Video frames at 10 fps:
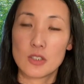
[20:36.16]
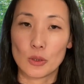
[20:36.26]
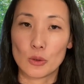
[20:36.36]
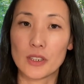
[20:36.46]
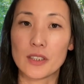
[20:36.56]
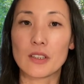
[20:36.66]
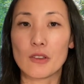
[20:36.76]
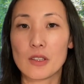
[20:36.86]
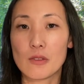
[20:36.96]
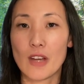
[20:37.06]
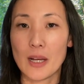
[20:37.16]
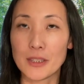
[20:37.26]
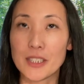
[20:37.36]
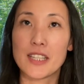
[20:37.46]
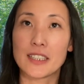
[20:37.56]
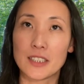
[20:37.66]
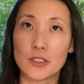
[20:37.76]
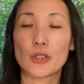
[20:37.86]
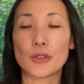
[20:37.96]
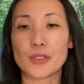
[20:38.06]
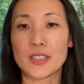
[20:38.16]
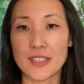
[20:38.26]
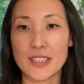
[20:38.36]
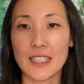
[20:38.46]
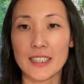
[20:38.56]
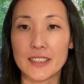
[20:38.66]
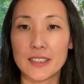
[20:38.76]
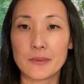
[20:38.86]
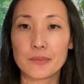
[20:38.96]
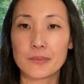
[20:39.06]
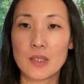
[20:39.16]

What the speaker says: children, families, and in turn society.